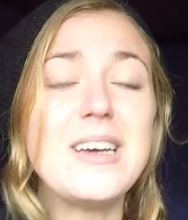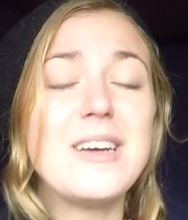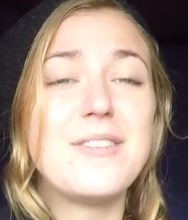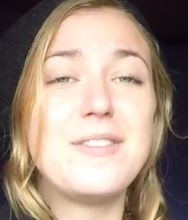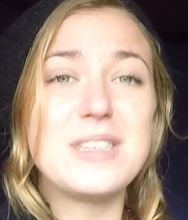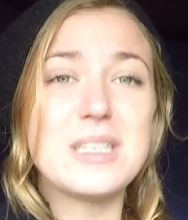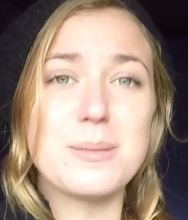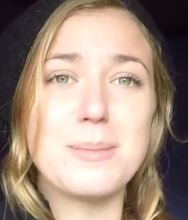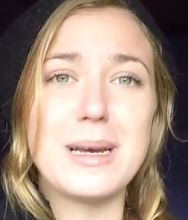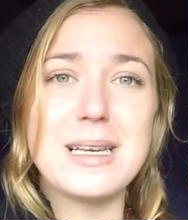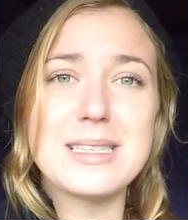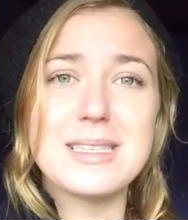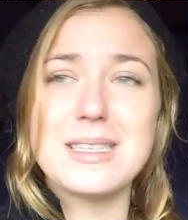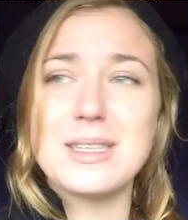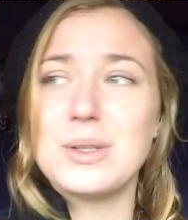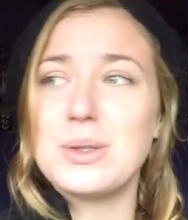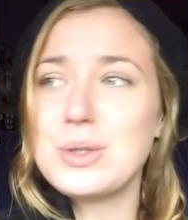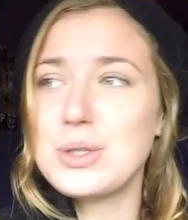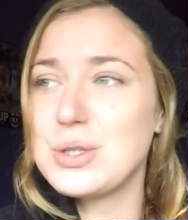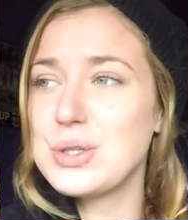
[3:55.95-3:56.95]
For
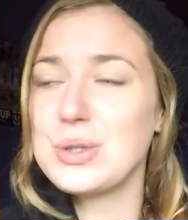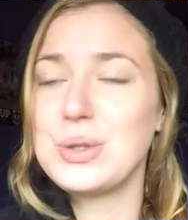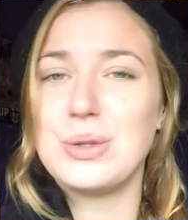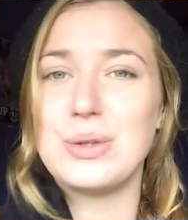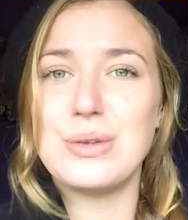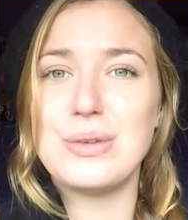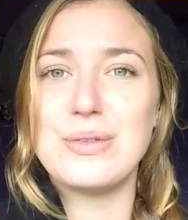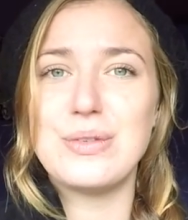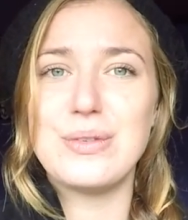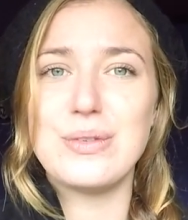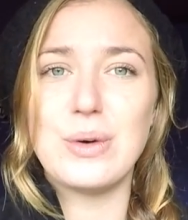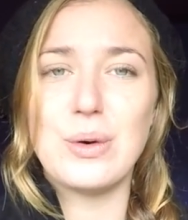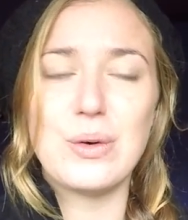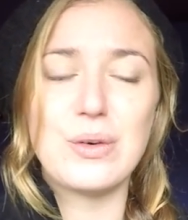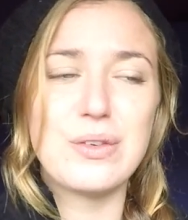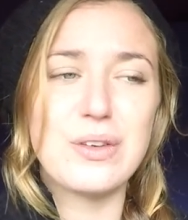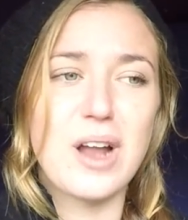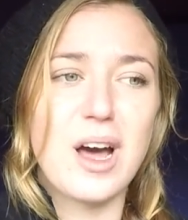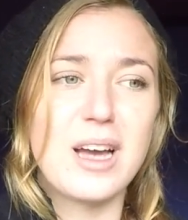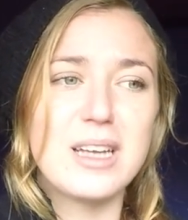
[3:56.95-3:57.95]
domestic or short-haul
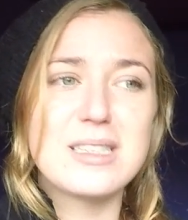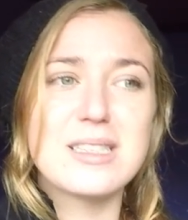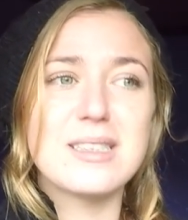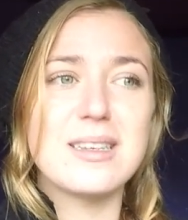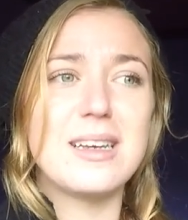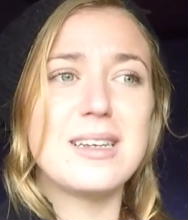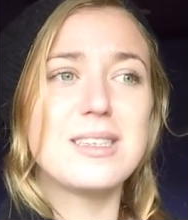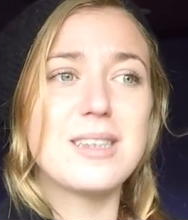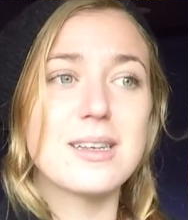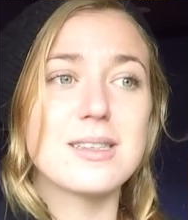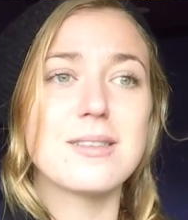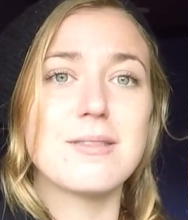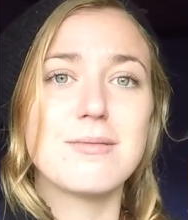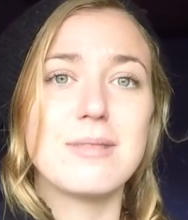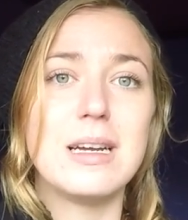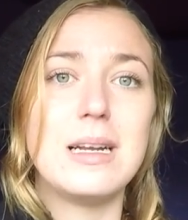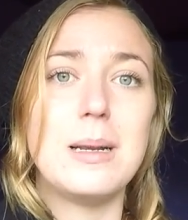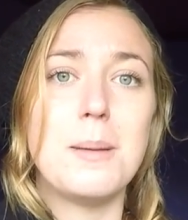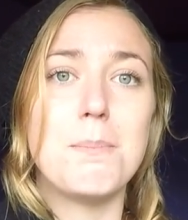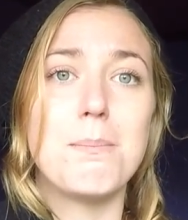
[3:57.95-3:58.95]
flights, it doesn't
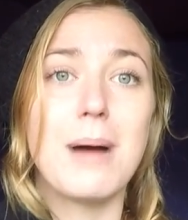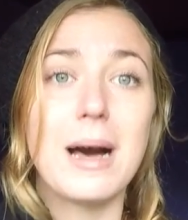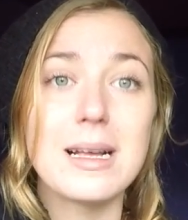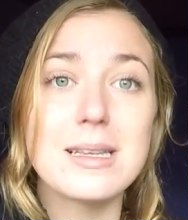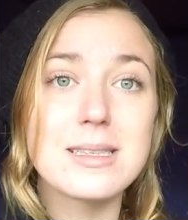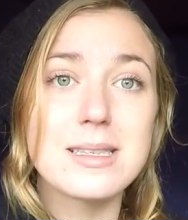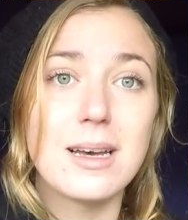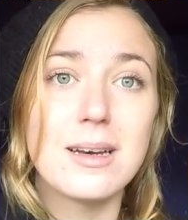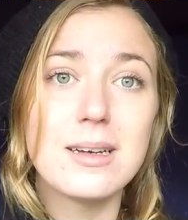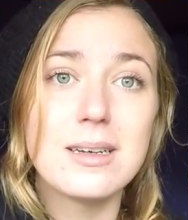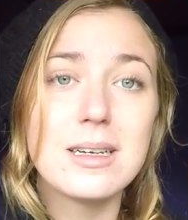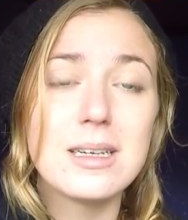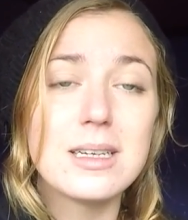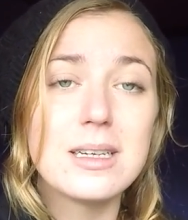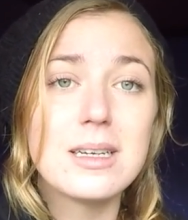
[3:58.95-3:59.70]
really matter.